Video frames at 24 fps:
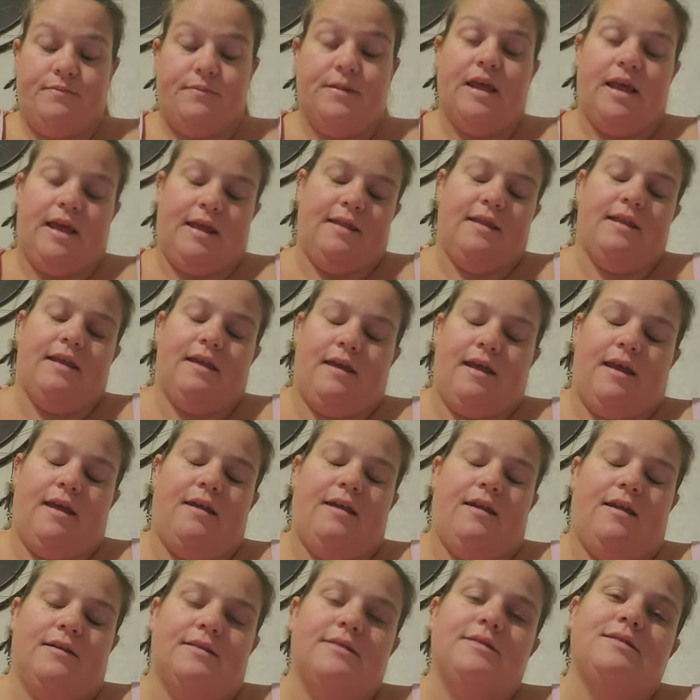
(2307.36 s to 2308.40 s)
and
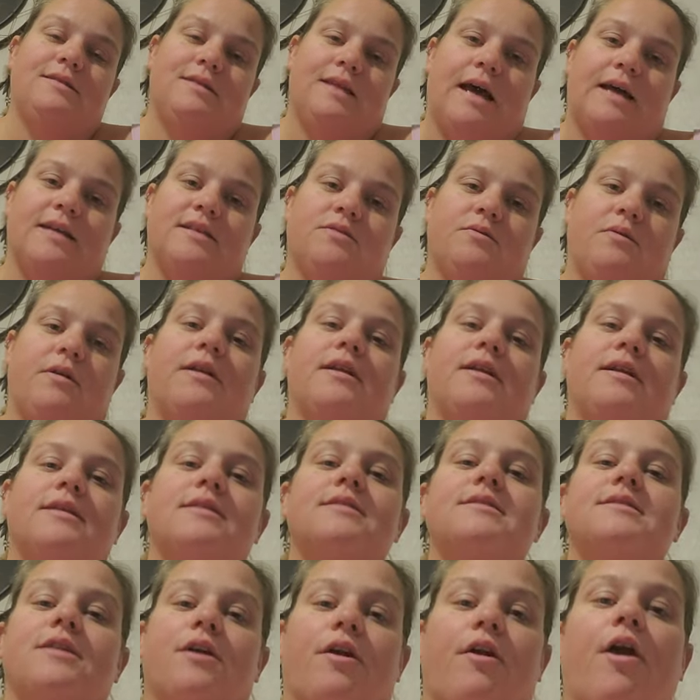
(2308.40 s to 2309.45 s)
and it's that's what it
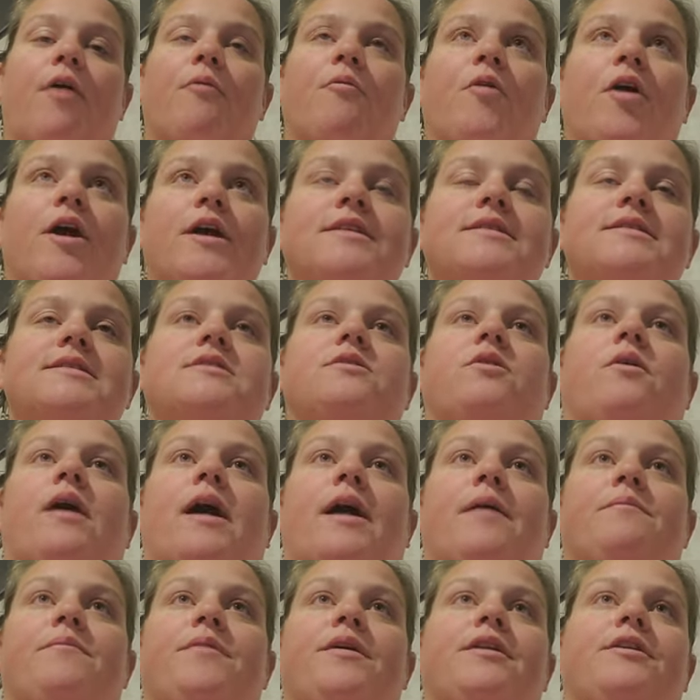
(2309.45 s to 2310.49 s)
is they're hemorrhoids so
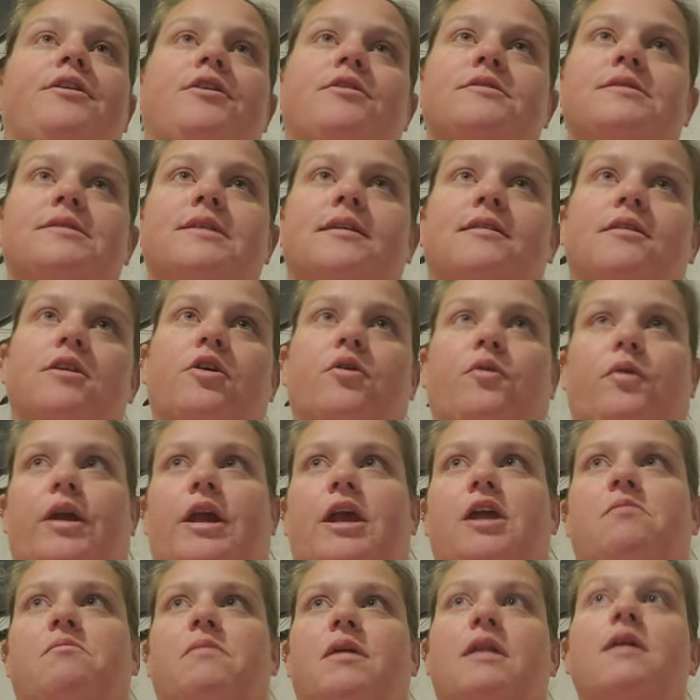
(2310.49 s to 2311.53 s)
i've been using the
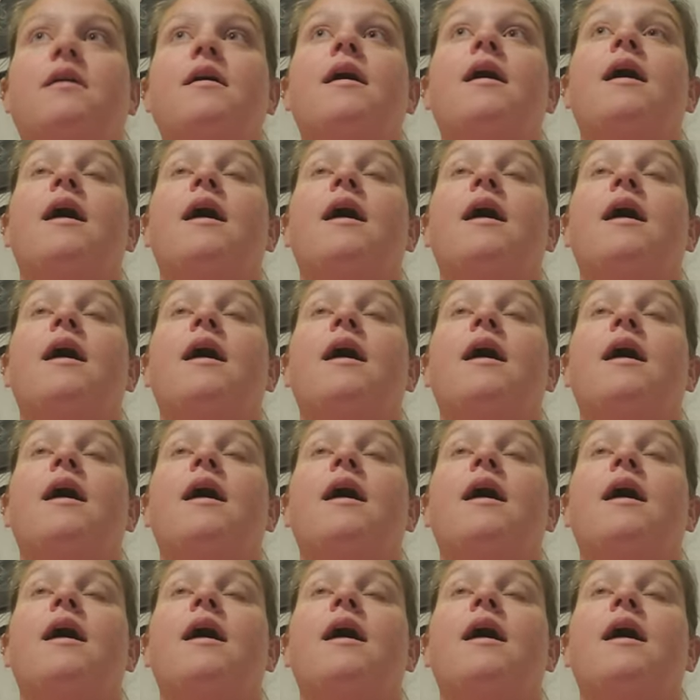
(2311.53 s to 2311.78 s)
cream and